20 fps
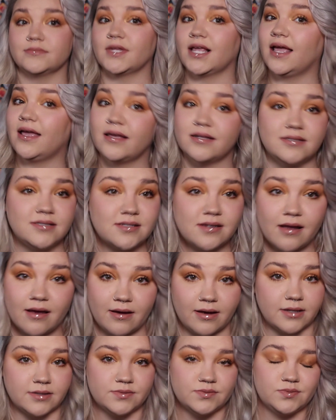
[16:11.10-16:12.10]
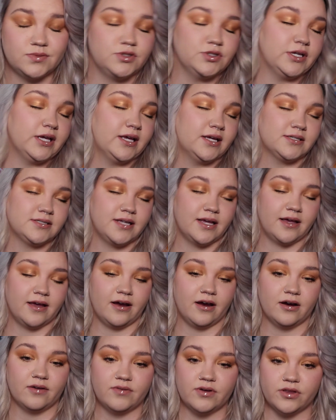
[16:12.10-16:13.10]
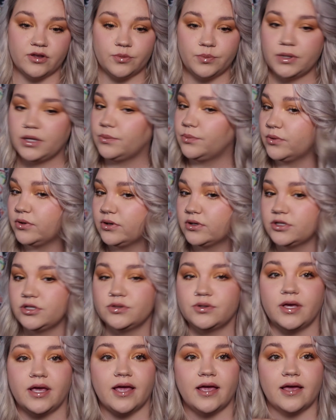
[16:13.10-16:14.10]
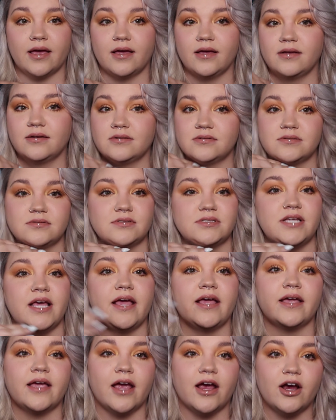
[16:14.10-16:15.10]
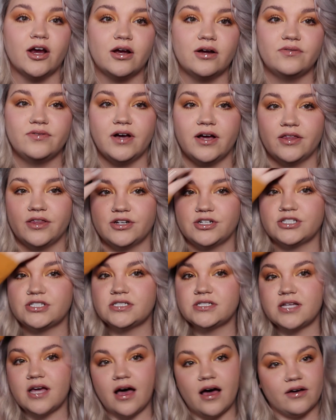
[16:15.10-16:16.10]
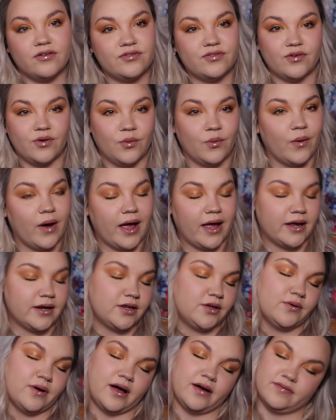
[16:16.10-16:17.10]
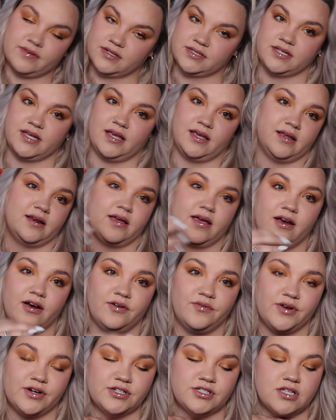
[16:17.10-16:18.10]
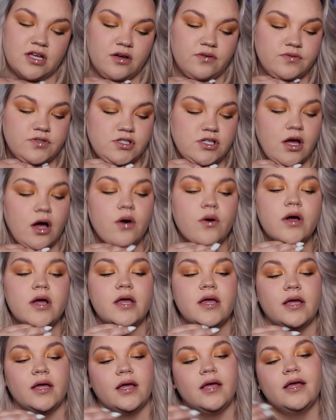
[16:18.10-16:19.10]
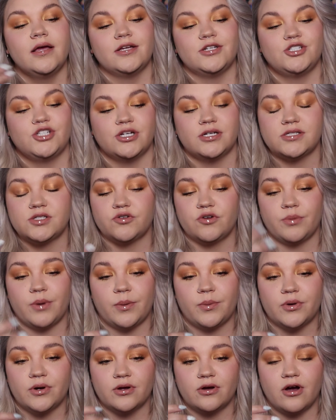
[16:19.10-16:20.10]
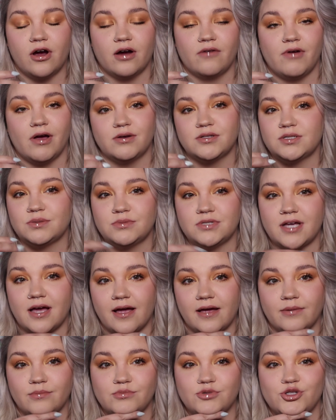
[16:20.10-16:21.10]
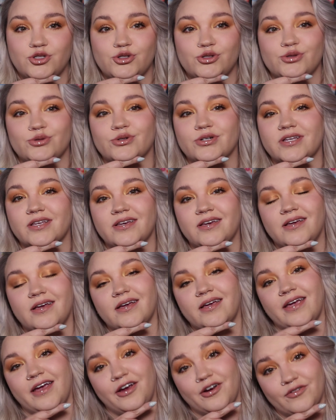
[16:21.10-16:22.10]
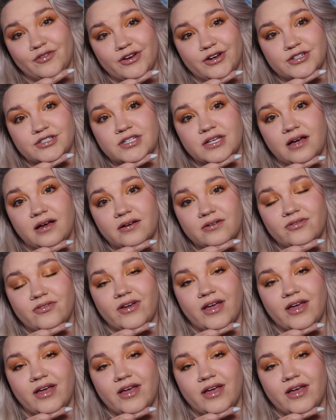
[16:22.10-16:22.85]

it's not. You can't take care of other people. You can't take care of other stuff when you haven't taken care of yourself. So just remember to carve out some time to really care for yourself